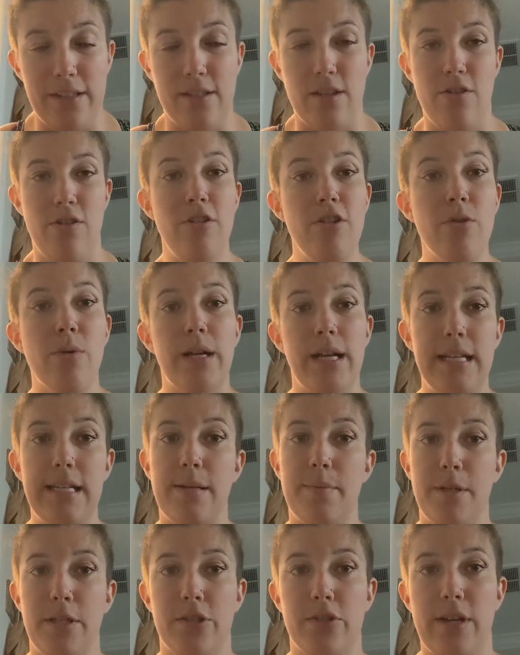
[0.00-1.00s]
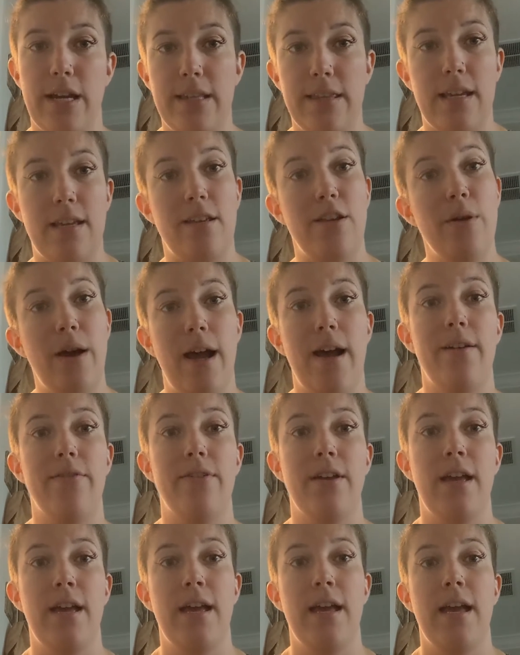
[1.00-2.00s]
So you want to demonstrate that you have